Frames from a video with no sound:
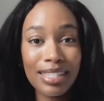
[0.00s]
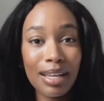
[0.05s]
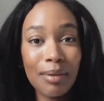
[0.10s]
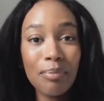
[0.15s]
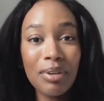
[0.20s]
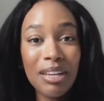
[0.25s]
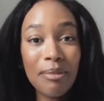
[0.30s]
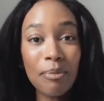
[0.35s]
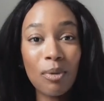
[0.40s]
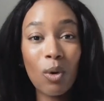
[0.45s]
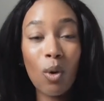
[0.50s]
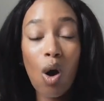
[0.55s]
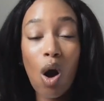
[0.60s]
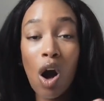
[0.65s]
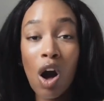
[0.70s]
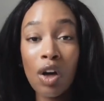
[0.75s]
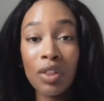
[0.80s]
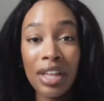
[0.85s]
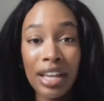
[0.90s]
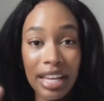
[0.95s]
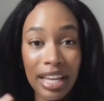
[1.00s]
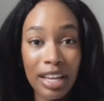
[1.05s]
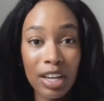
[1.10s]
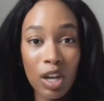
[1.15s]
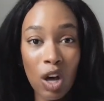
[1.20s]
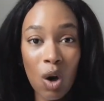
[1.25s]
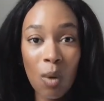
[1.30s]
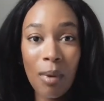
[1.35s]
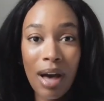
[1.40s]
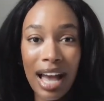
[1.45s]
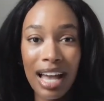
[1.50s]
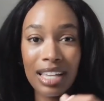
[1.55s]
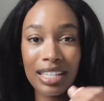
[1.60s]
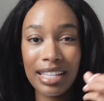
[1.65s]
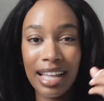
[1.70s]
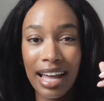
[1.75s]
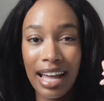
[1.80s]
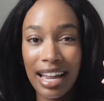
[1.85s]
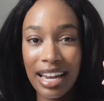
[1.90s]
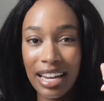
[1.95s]
Some people, all they can go by is
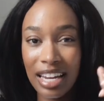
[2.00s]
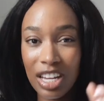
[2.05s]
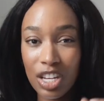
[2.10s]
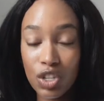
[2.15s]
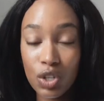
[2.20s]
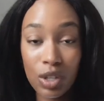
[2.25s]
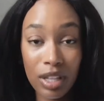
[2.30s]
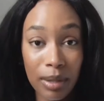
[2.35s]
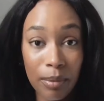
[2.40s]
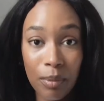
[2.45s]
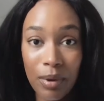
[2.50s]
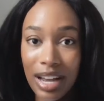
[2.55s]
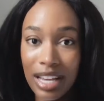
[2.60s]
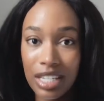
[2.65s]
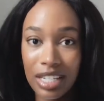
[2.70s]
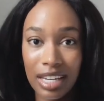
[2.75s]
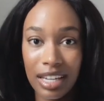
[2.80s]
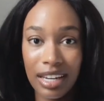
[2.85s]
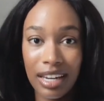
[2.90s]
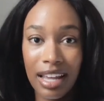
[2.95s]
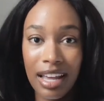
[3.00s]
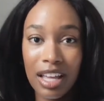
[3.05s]
that initial impression.